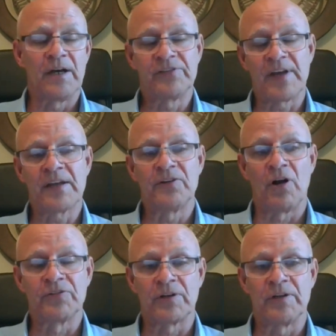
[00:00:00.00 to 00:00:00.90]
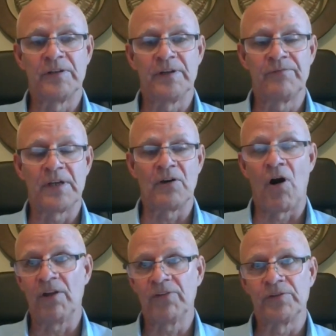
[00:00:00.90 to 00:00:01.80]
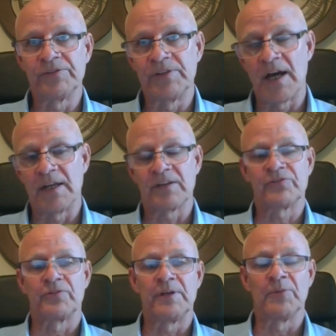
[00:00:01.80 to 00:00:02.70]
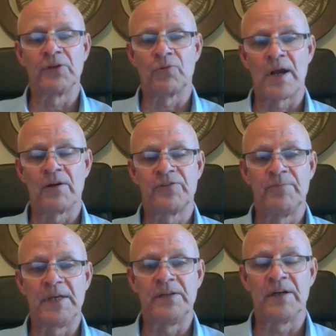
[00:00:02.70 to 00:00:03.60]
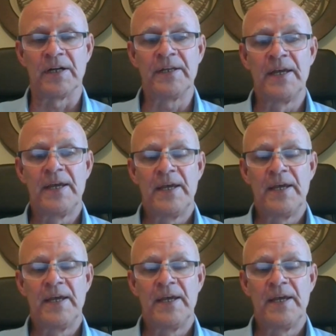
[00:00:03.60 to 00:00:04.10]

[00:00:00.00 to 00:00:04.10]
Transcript: second alternative that also is not extremely rare to be done,